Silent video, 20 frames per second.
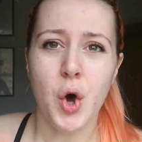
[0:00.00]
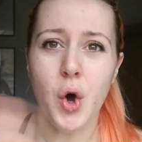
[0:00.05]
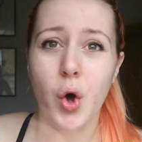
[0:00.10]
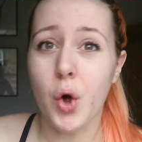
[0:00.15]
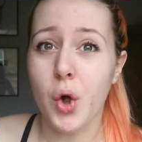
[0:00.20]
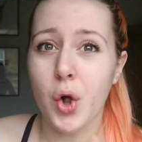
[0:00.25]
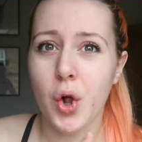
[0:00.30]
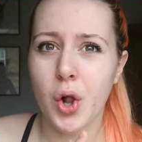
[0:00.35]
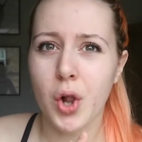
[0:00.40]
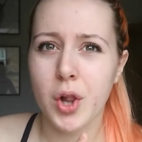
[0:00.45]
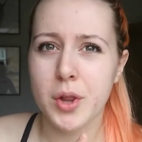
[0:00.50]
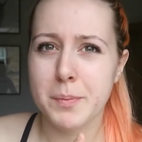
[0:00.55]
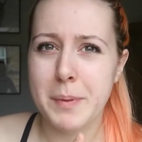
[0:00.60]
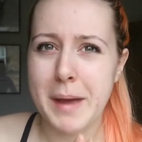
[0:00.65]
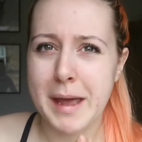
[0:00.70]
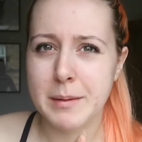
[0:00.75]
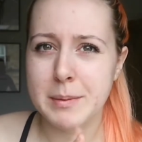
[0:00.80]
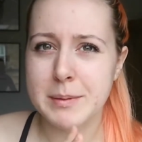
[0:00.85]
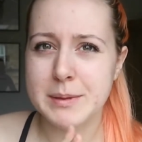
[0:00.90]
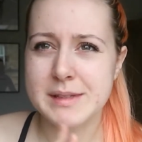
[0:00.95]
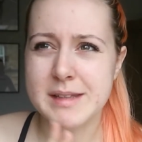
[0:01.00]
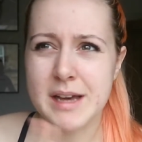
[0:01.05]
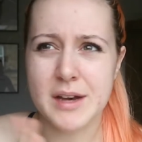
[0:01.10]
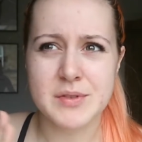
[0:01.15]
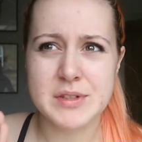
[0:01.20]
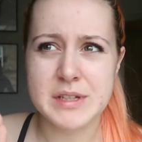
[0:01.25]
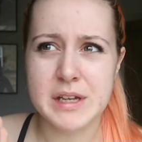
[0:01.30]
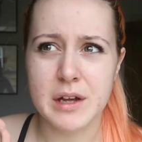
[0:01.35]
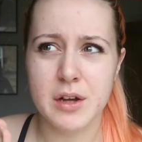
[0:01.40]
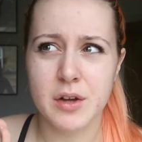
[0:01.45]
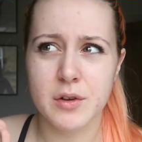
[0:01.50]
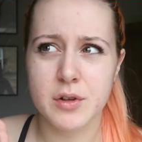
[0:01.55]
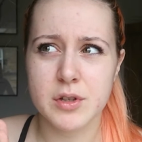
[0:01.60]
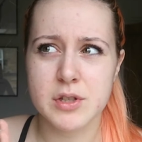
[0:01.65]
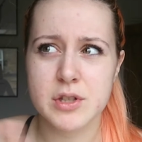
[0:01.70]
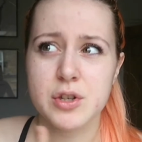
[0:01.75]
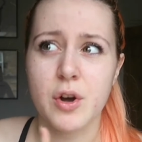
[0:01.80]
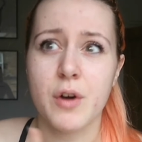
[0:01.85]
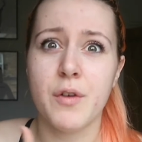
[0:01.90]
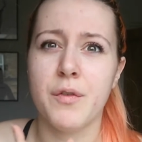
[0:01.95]
all the papers that I've seen
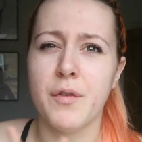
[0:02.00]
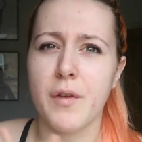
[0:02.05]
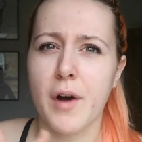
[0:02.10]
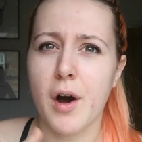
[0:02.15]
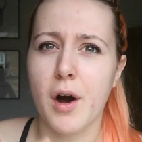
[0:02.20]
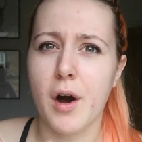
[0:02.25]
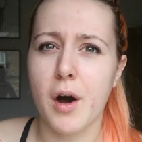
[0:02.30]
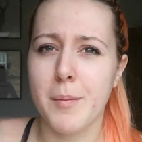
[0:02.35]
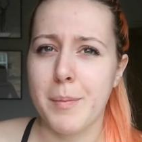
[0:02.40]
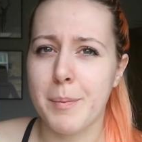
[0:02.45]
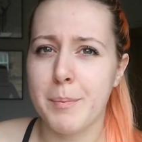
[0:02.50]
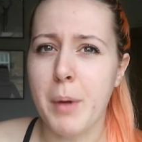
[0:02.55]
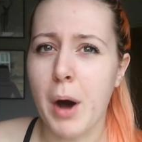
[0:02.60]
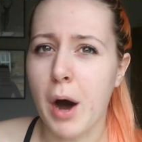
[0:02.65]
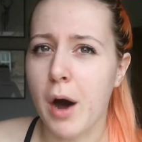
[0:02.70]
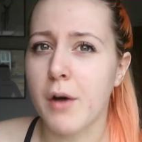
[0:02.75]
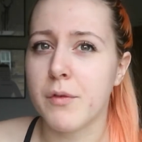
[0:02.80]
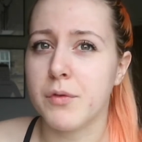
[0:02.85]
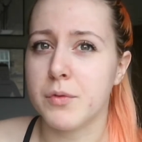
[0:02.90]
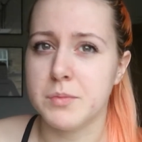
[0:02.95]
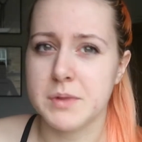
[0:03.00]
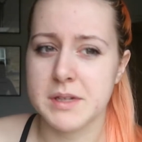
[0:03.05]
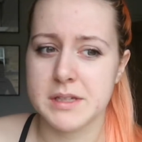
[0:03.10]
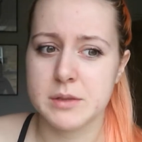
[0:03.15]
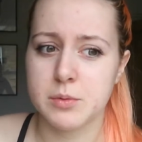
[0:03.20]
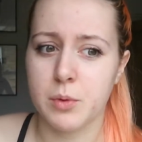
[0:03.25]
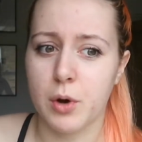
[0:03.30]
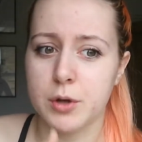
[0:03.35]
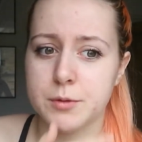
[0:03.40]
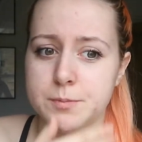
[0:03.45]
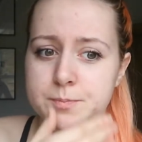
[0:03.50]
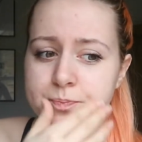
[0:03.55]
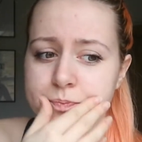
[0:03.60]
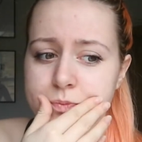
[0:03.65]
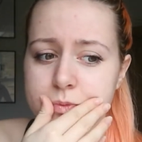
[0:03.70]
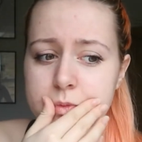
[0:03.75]
so far apart from this one